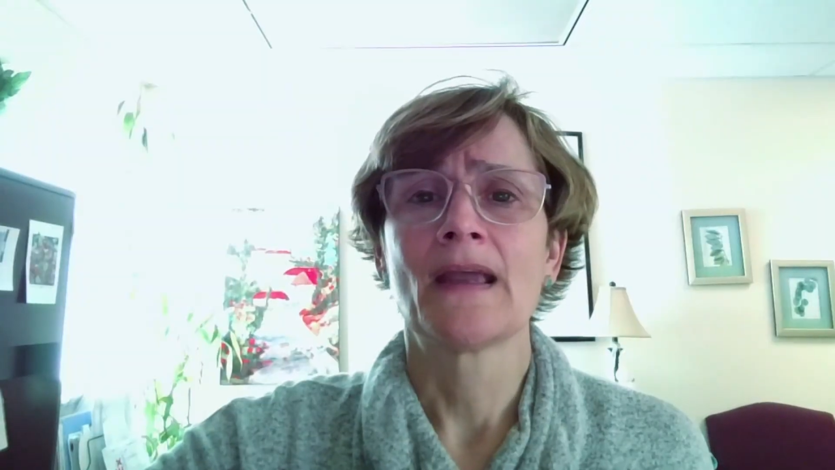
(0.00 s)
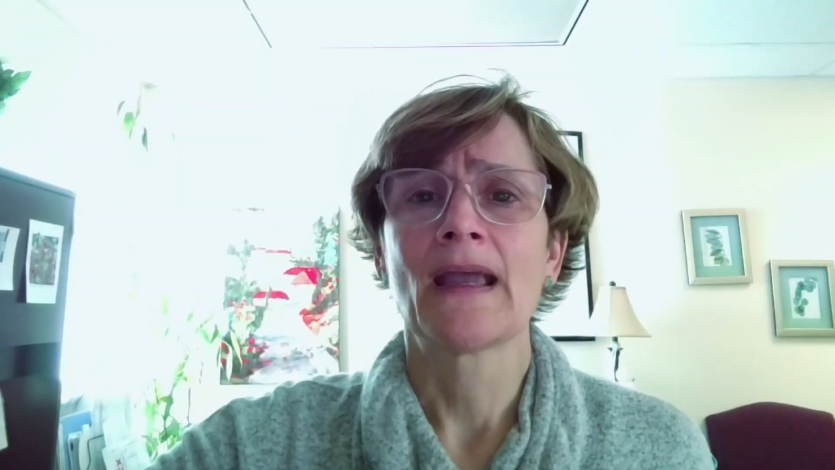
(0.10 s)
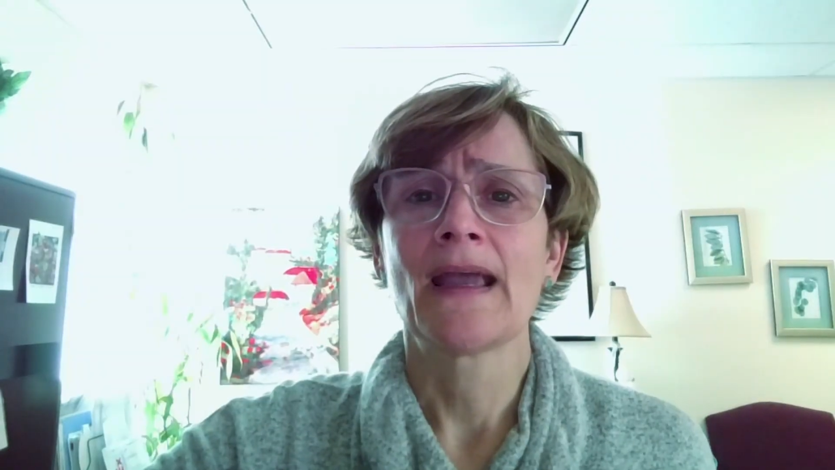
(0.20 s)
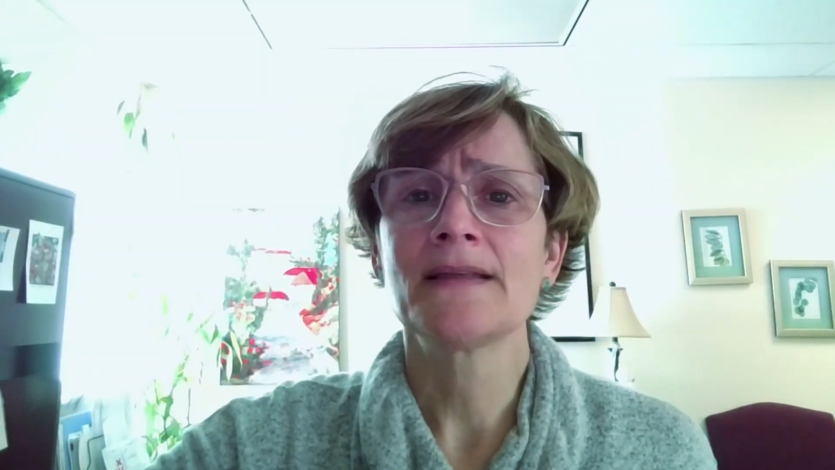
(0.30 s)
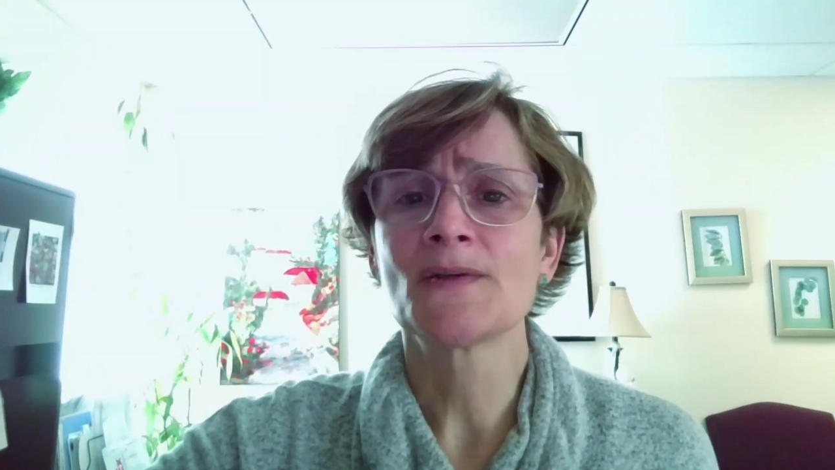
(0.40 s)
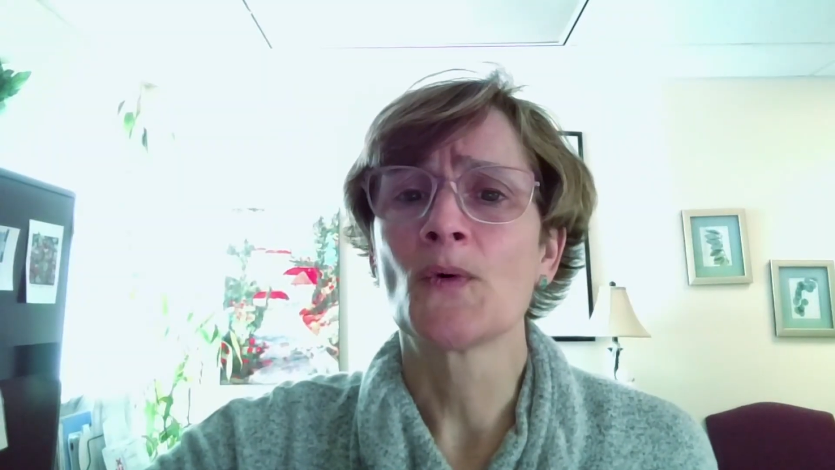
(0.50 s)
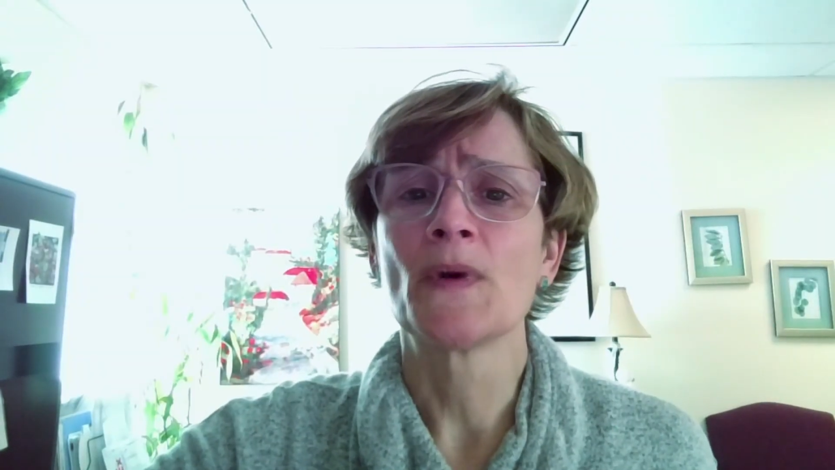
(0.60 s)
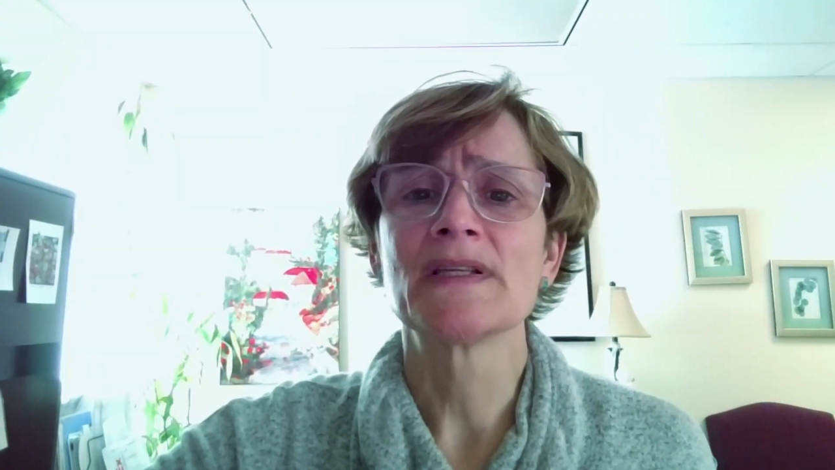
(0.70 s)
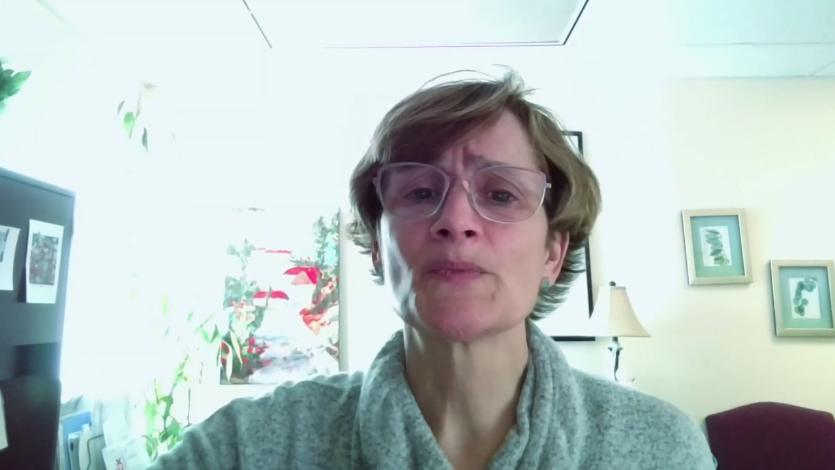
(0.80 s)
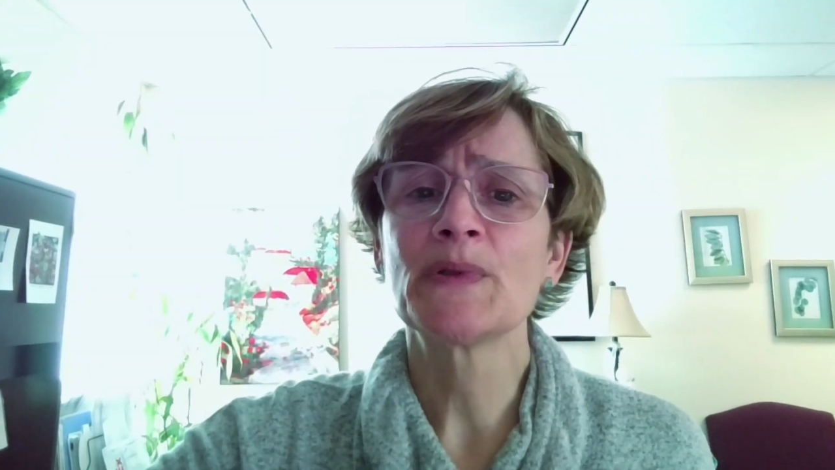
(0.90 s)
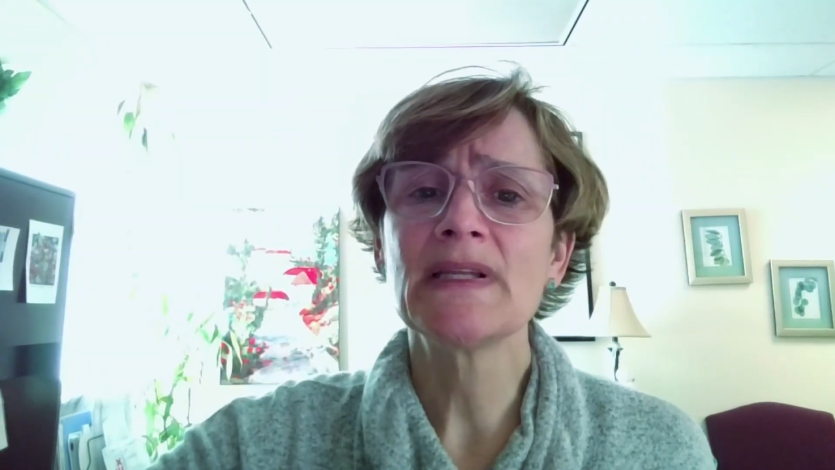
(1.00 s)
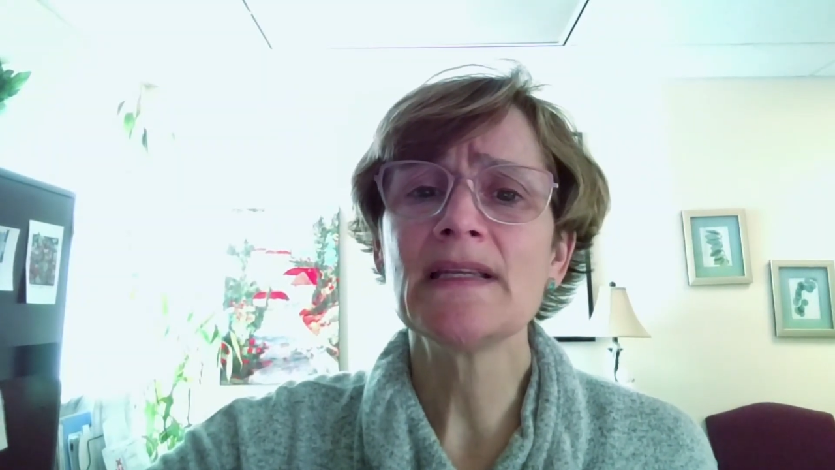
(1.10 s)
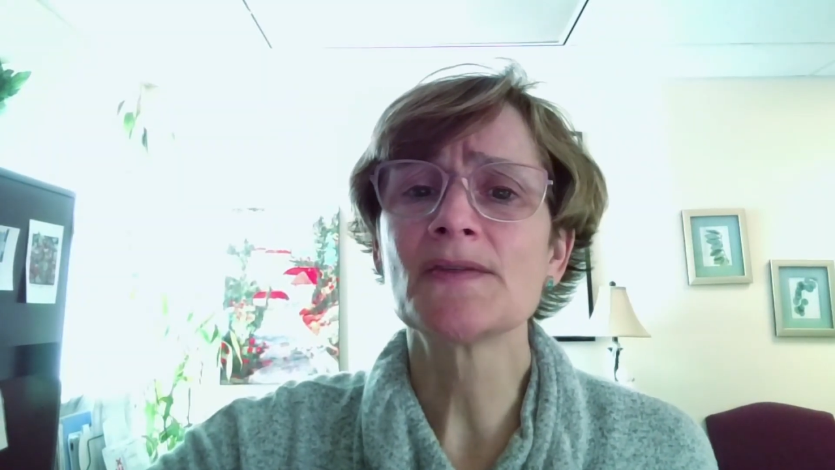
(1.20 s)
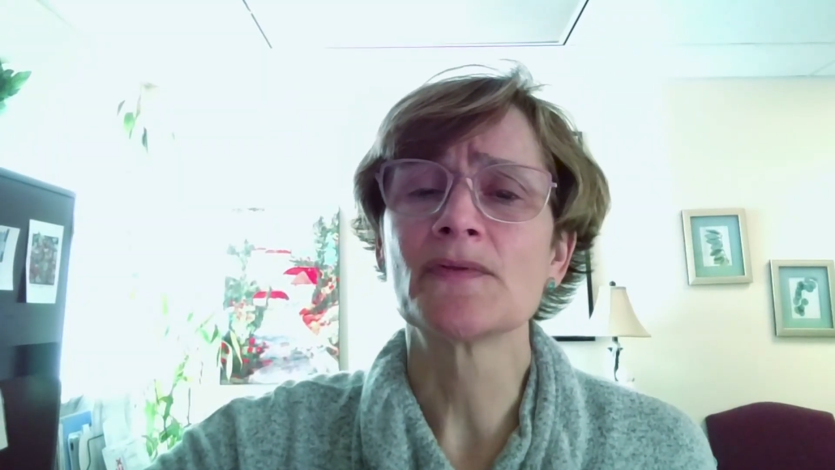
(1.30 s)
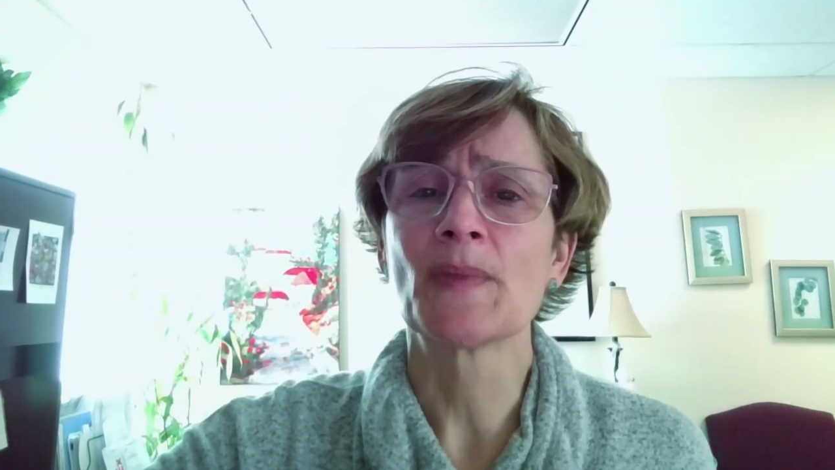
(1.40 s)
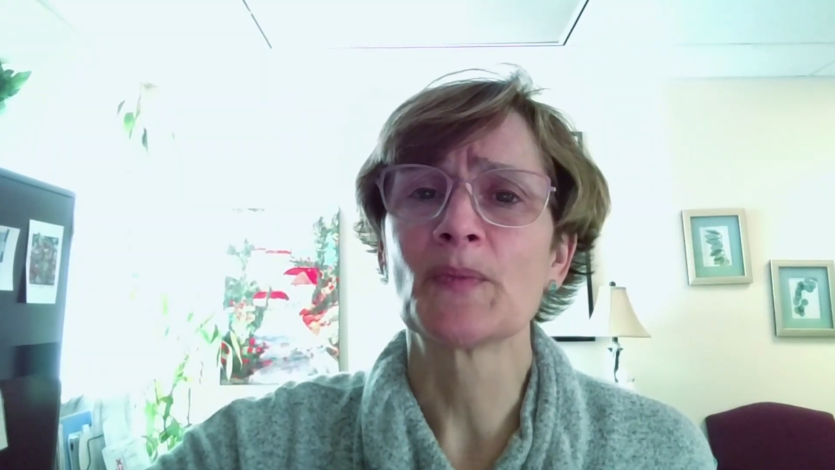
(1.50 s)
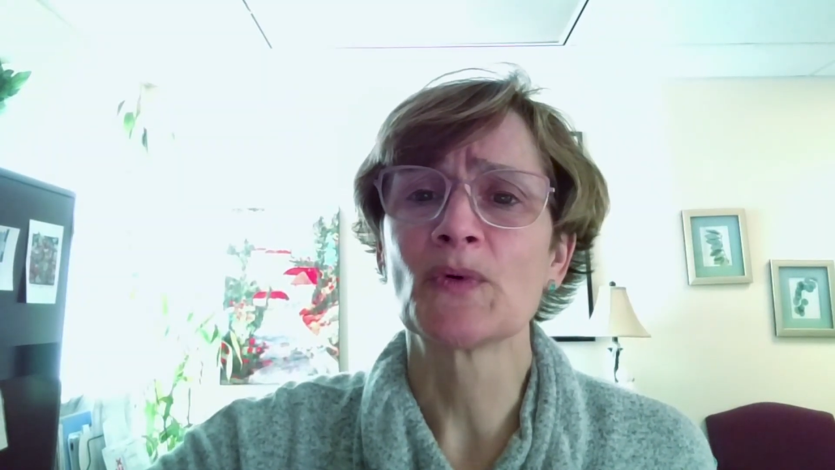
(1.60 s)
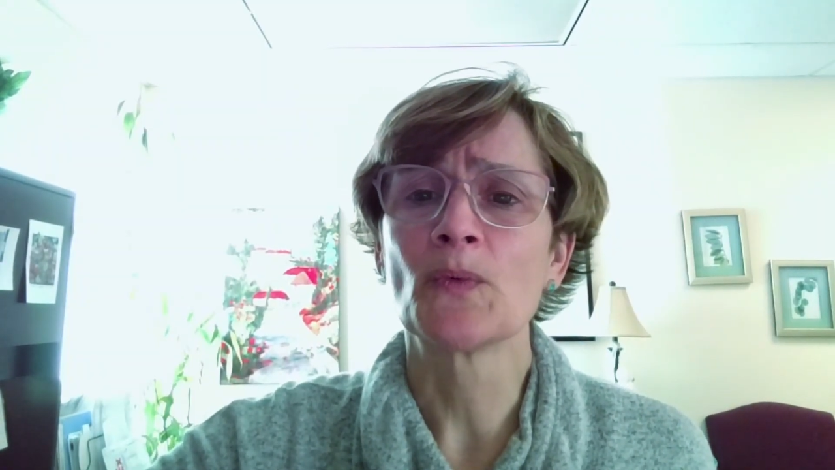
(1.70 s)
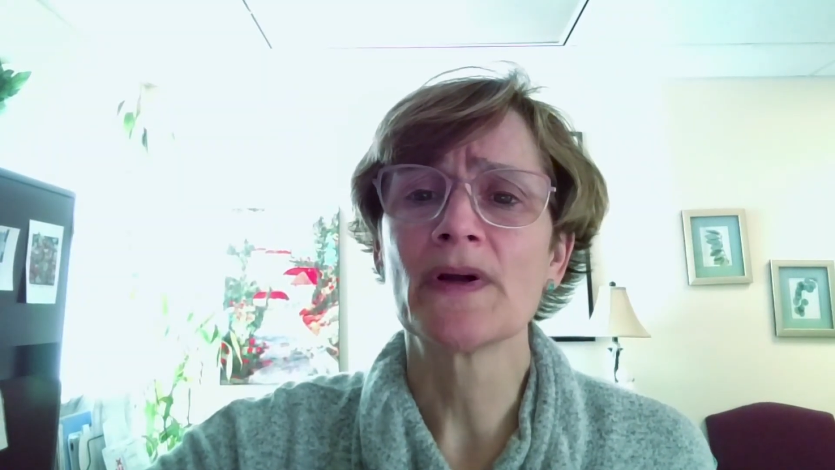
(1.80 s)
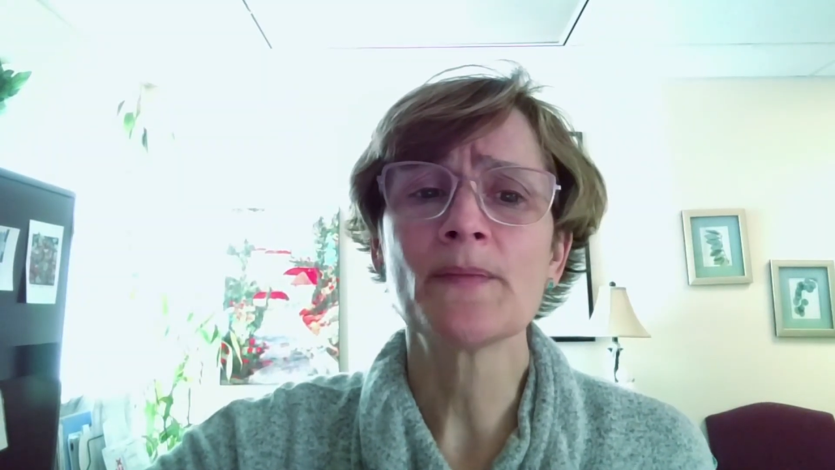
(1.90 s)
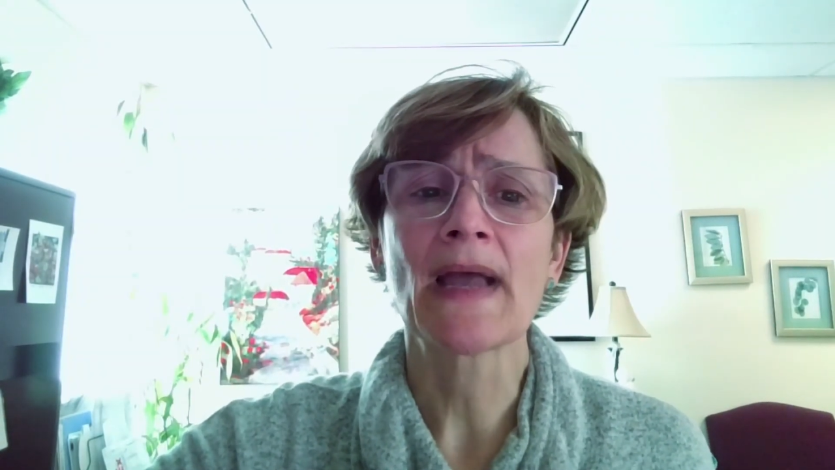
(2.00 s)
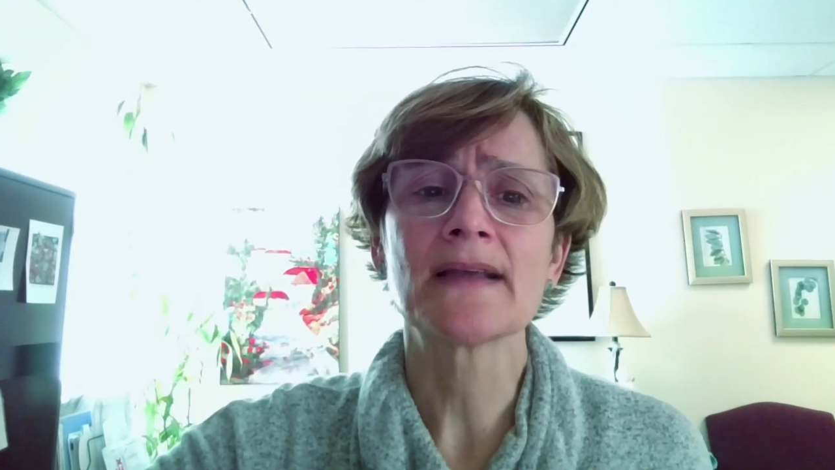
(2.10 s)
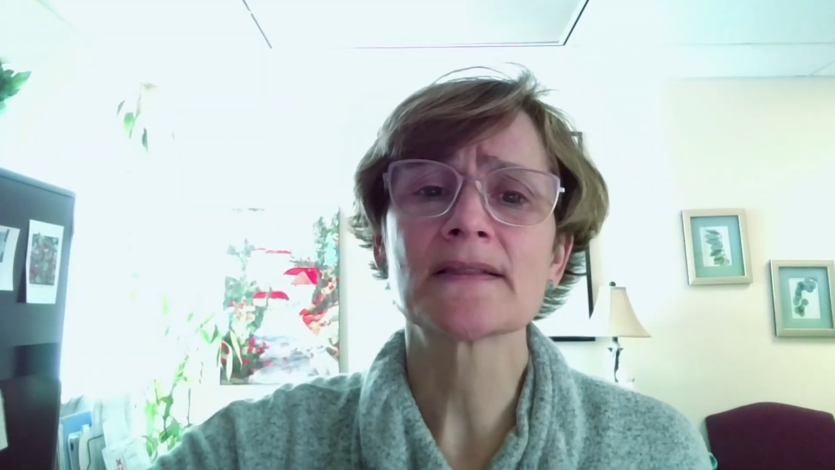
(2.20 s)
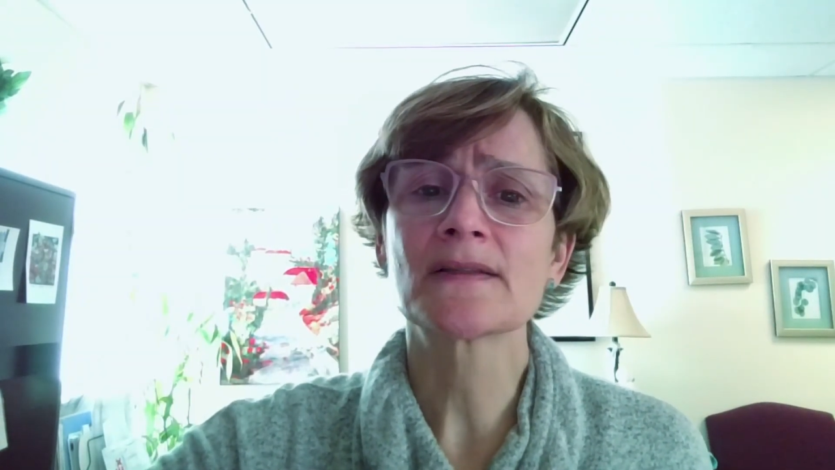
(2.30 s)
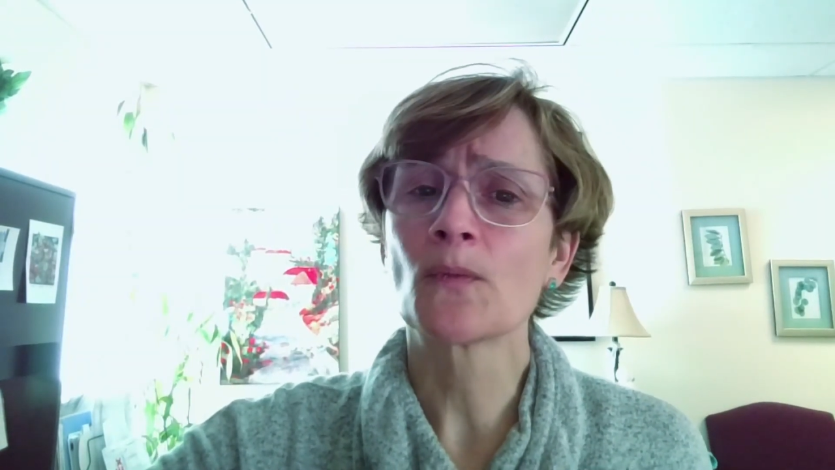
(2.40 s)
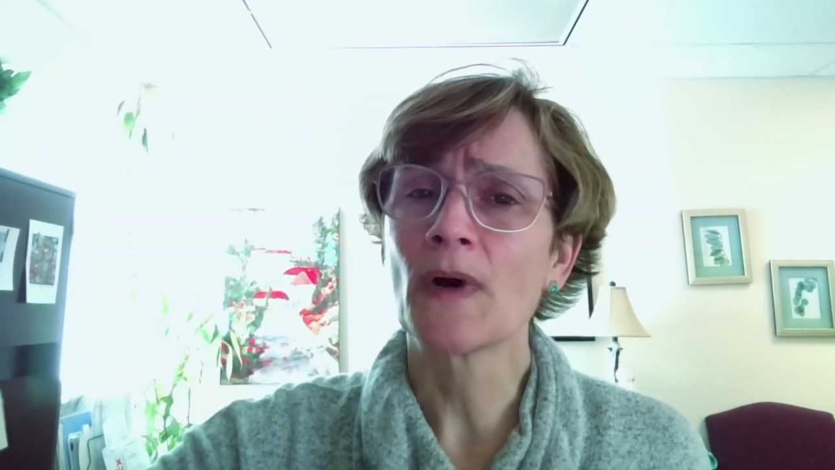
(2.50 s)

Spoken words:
As always, please remember, wear a mask,